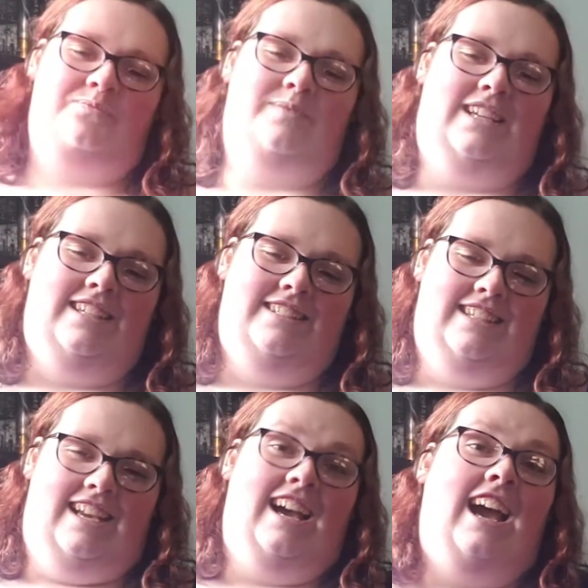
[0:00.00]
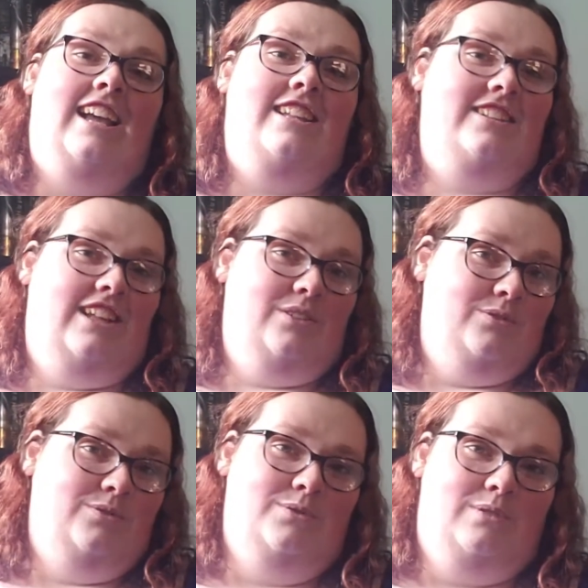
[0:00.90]
But yeah, I
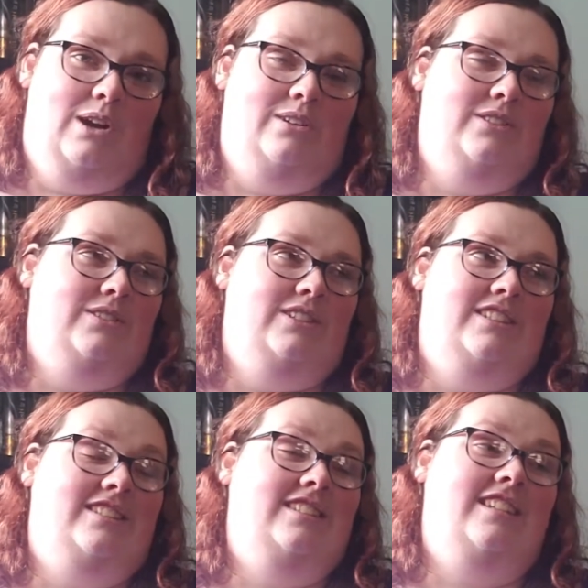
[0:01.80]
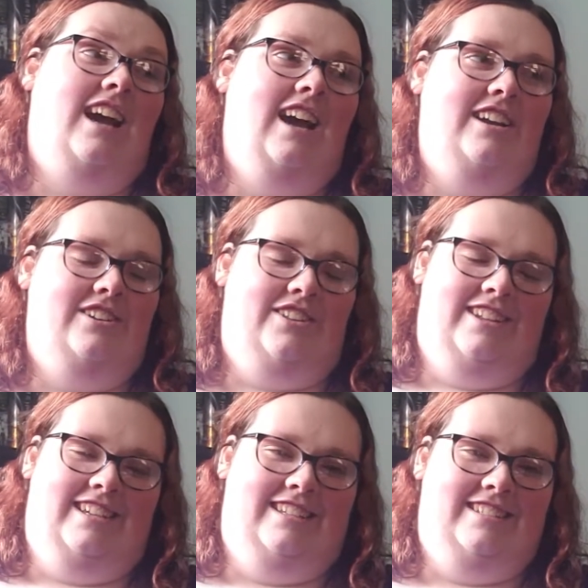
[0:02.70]
loved Rowan throughout this entire
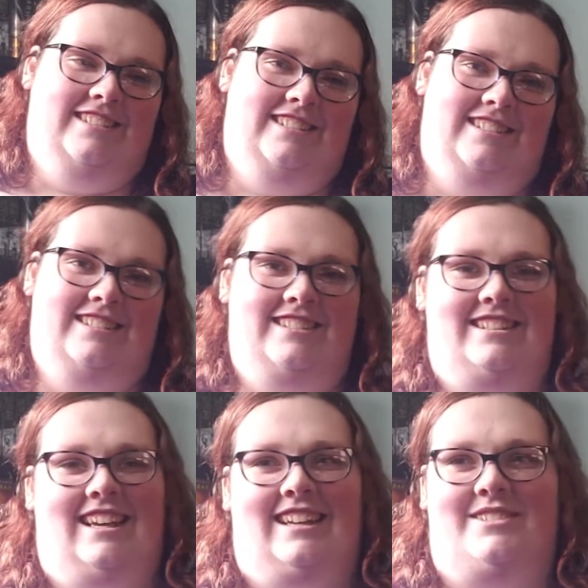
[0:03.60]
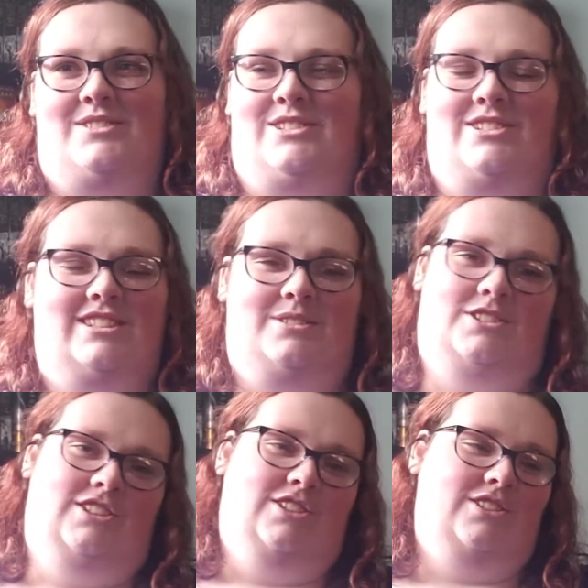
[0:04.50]
thing, and it was
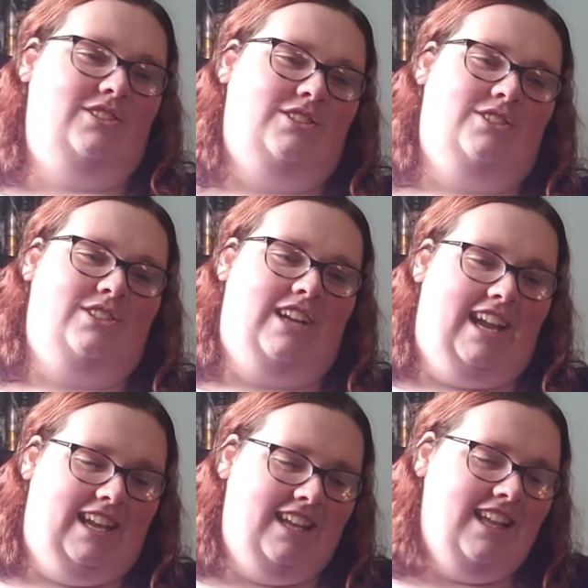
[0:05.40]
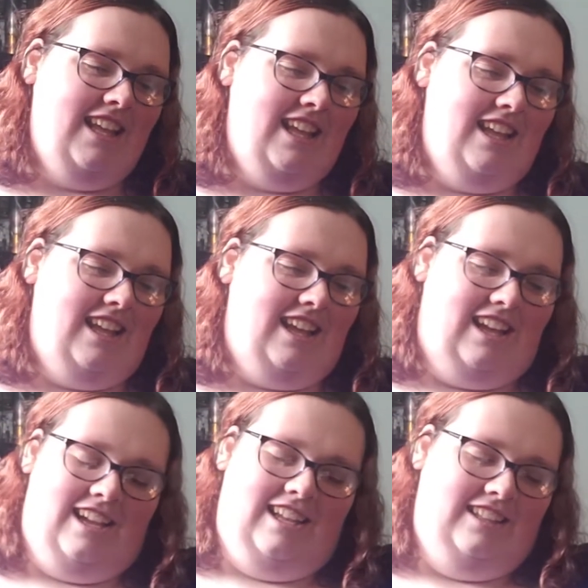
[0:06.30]
just great.
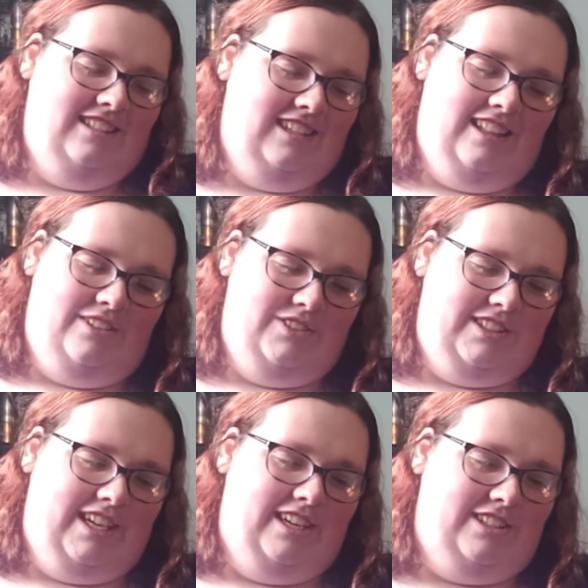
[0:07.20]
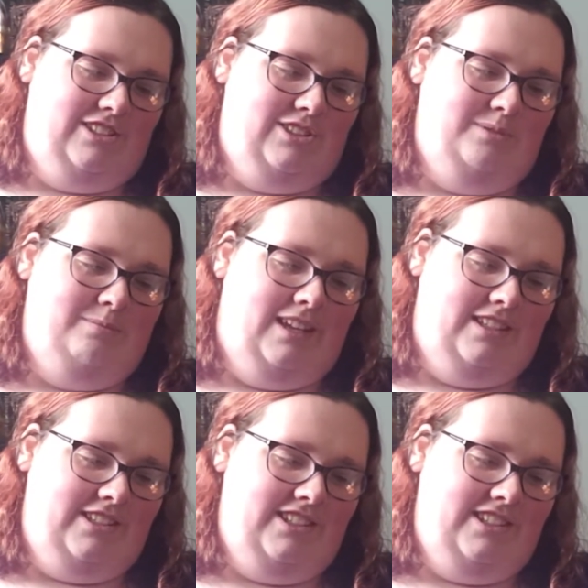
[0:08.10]
I love his character too much.